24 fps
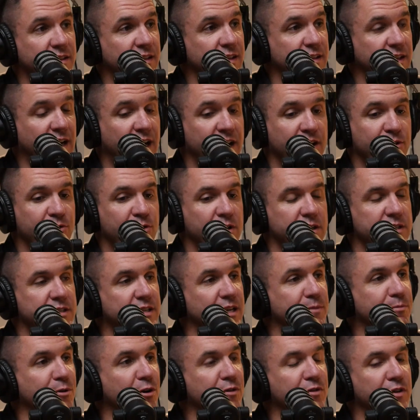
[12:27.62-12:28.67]
I don't want to
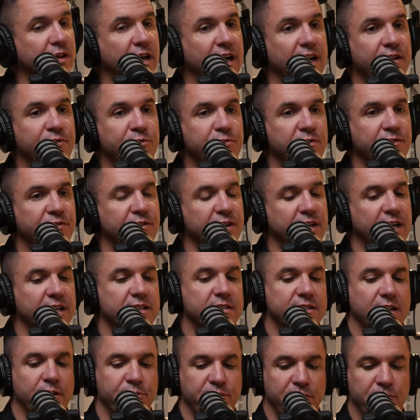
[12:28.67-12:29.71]
skip over that. Everyone forgets
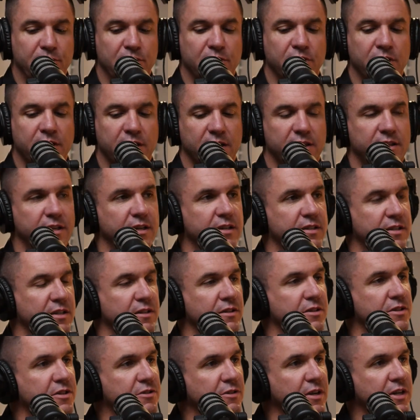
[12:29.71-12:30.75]
that. When you look at these
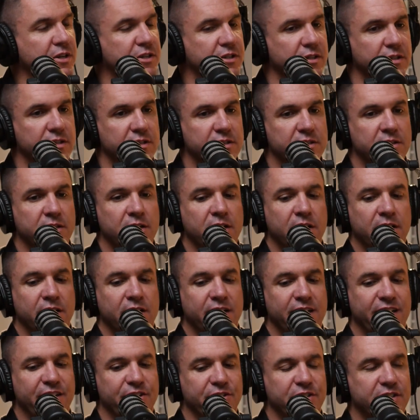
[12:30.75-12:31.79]
illustrations,
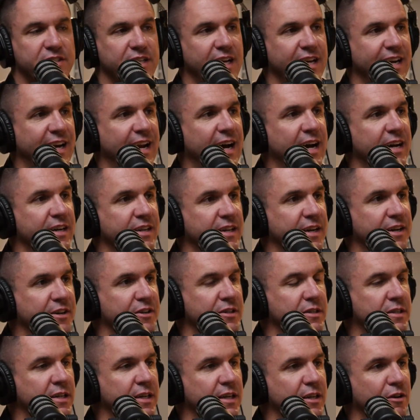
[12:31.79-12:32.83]
it'll say
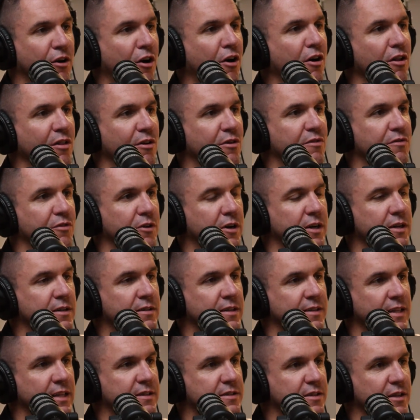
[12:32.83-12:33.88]
non-guaranteed all over it.
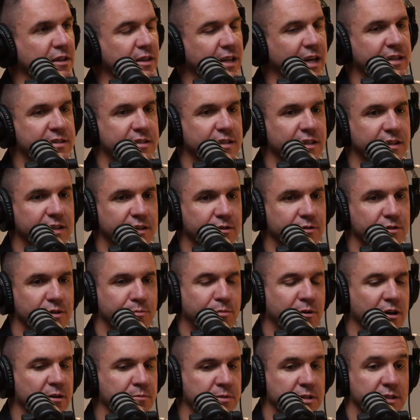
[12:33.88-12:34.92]
And that's the legal
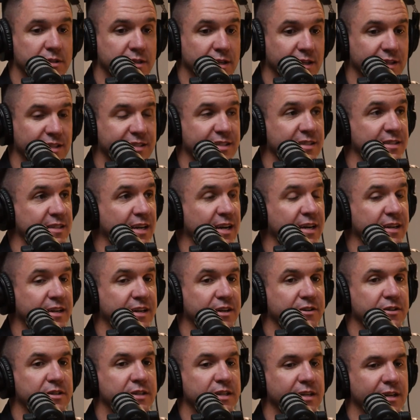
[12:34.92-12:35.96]
department saying this is not
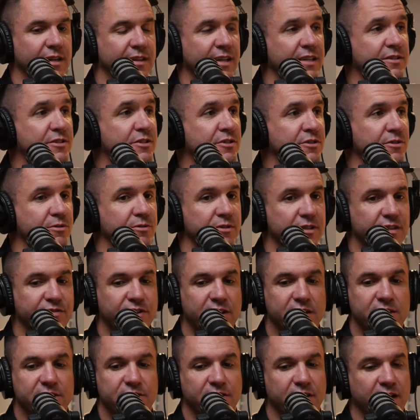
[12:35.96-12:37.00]
guaranteed. And that's true.
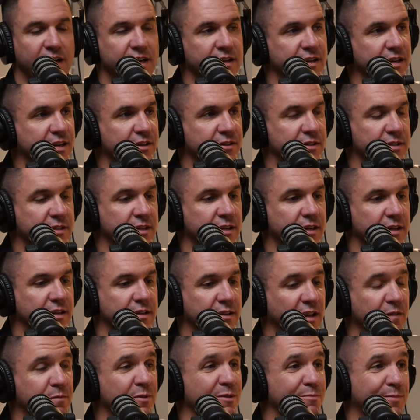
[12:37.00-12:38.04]
Dividends are not guaranteed.
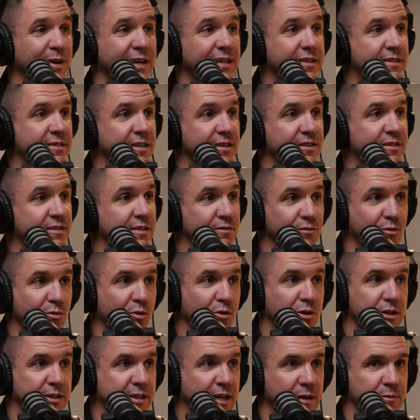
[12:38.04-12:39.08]
They've been paid since Civil
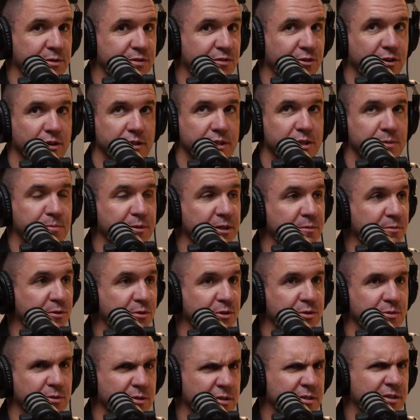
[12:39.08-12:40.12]
War times for all these big
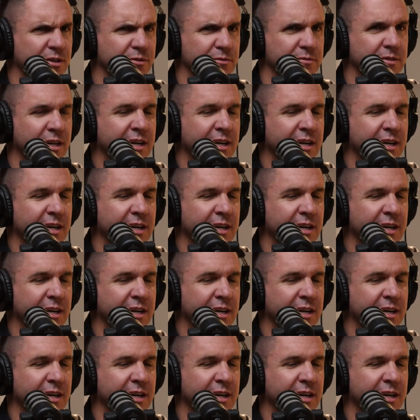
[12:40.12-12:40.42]
mutuals. So